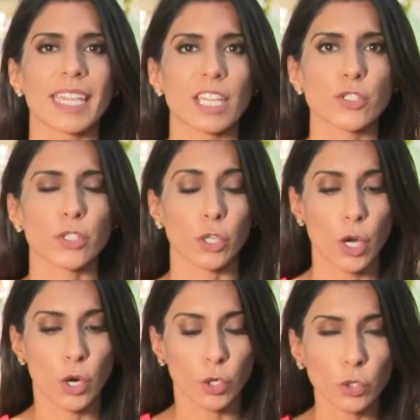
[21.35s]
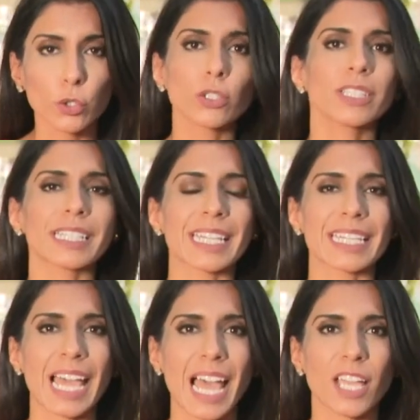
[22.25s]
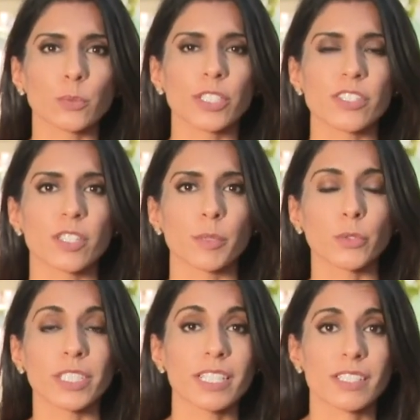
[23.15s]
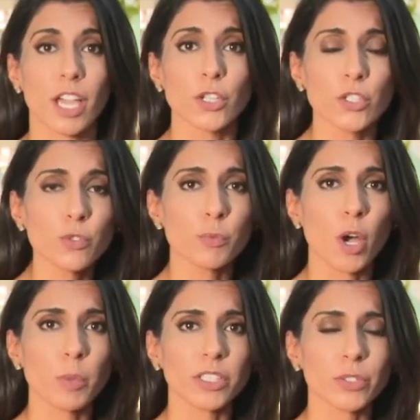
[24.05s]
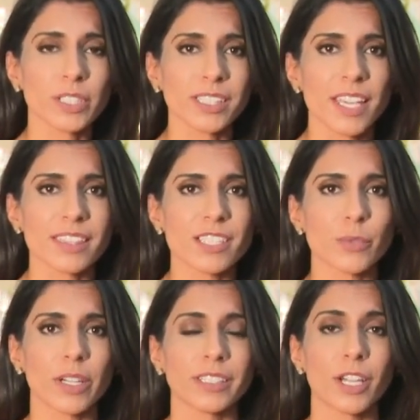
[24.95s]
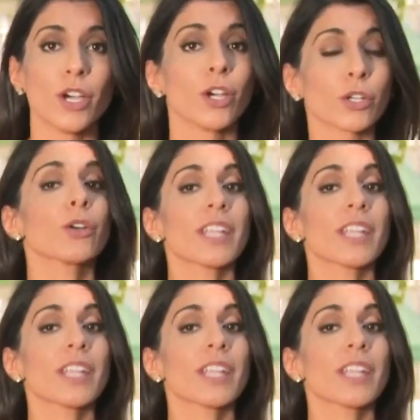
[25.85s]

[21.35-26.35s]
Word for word: cancer early in high risk communities, a new mobile unit like this one could